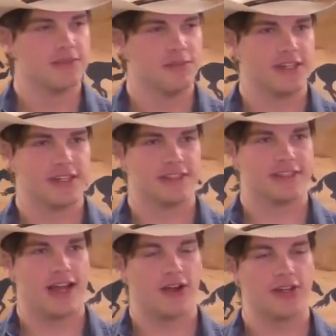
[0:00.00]

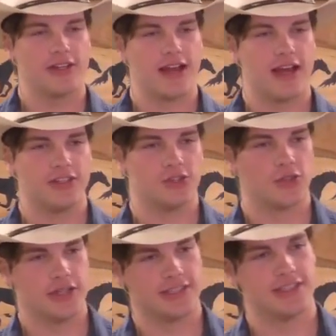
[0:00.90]
Because how can God
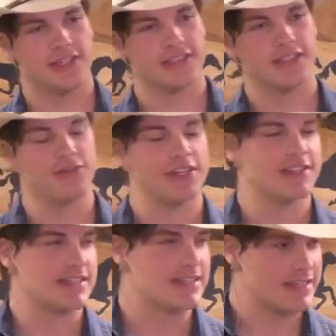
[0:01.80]
trust us if he
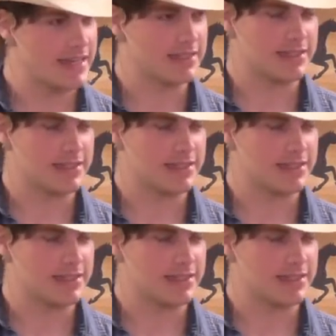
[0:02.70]
doesn't test